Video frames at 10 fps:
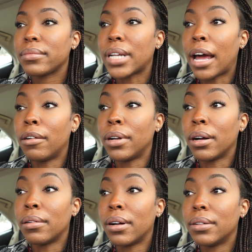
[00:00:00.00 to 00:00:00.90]
I don't
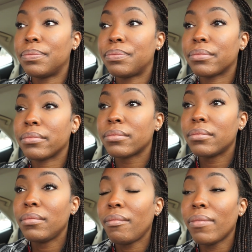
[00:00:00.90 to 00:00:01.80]
know.
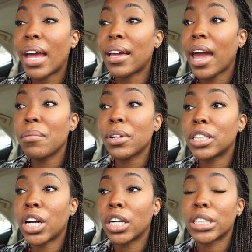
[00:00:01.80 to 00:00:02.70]
I came to the
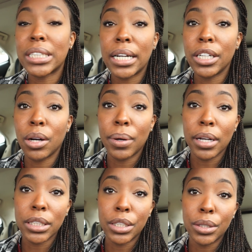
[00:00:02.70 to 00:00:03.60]
church because I didn't know what
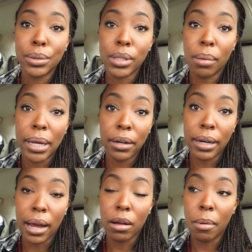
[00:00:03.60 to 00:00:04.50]
else to do. So I'm here
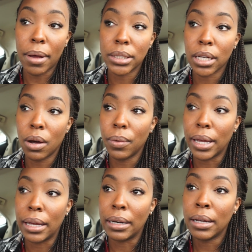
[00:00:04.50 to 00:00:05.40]
now. I'm about to go
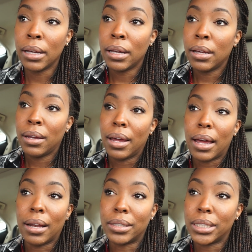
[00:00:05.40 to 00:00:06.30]
in
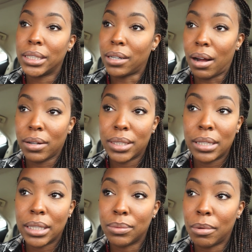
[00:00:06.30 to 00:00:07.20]
and just talk to
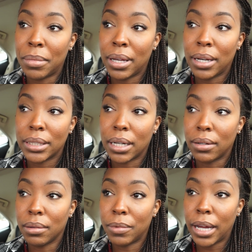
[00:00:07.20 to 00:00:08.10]
these women and tell
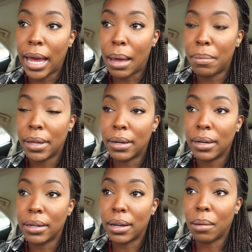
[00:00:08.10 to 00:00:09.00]
them what happened
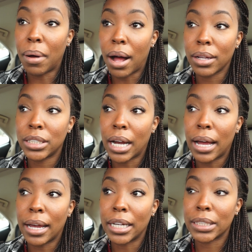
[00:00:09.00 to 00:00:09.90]
and
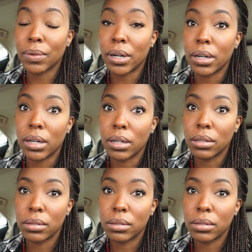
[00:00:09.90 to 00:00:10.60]
apologize for